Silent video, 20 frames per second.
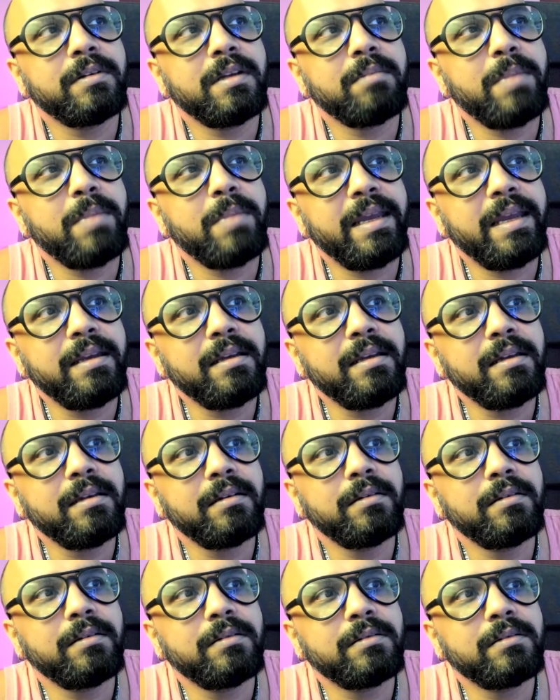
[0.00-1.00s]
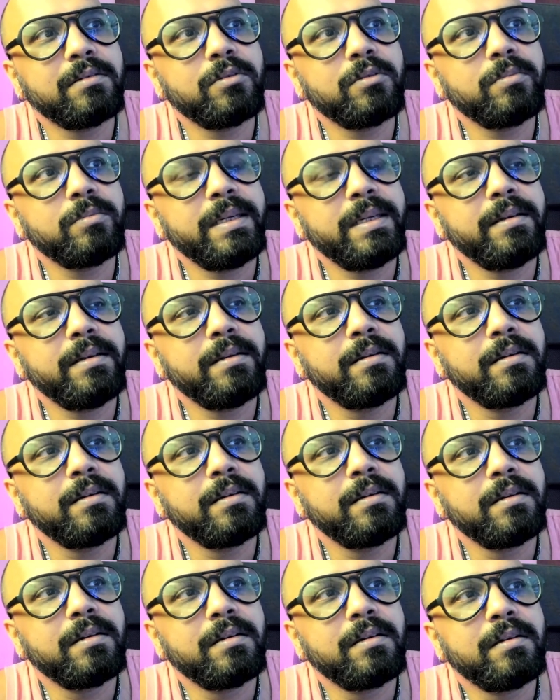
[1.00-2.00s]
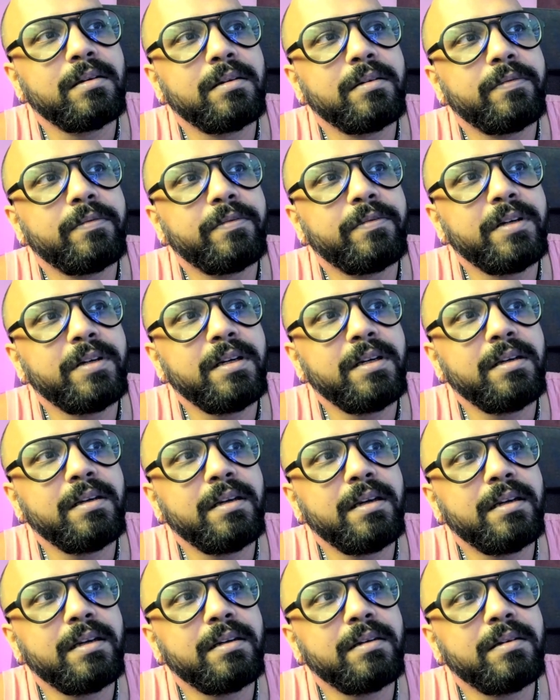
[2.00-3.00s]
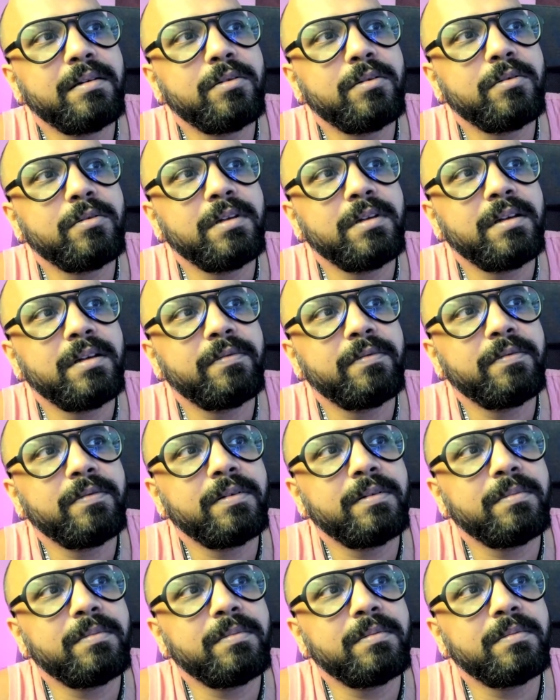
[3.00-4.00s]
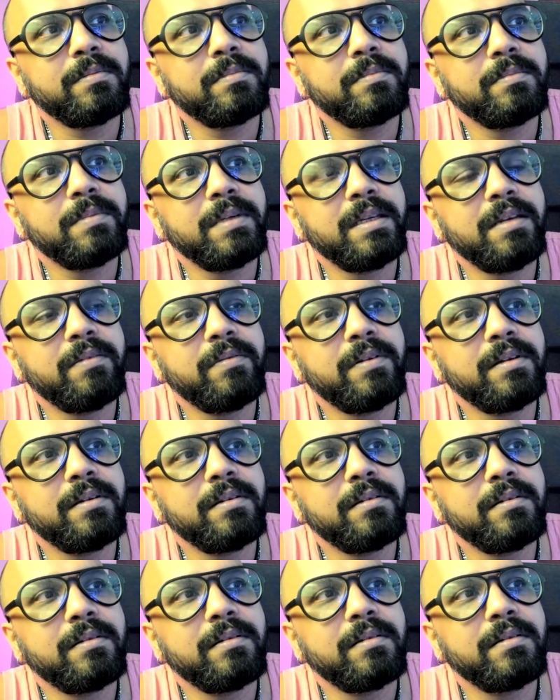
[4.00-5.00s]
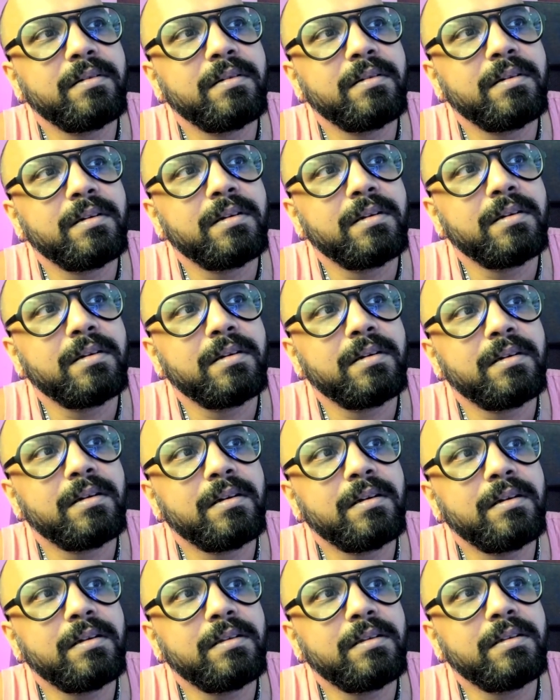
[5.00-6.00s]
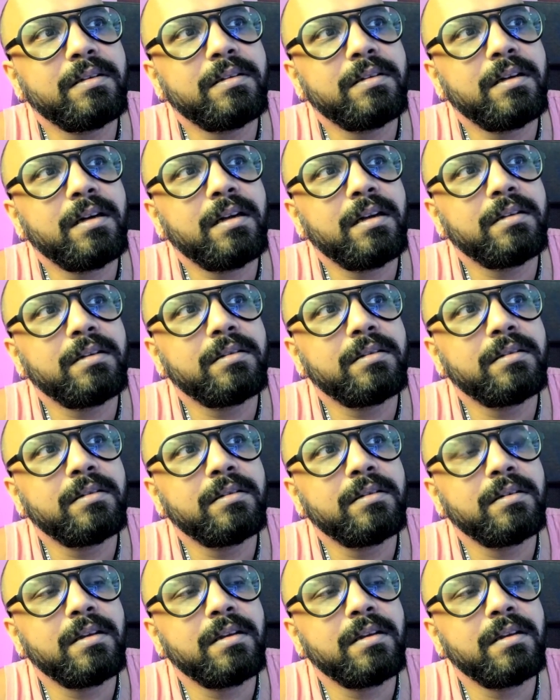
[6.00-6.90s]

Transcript: and begging to be free and to be given another chance.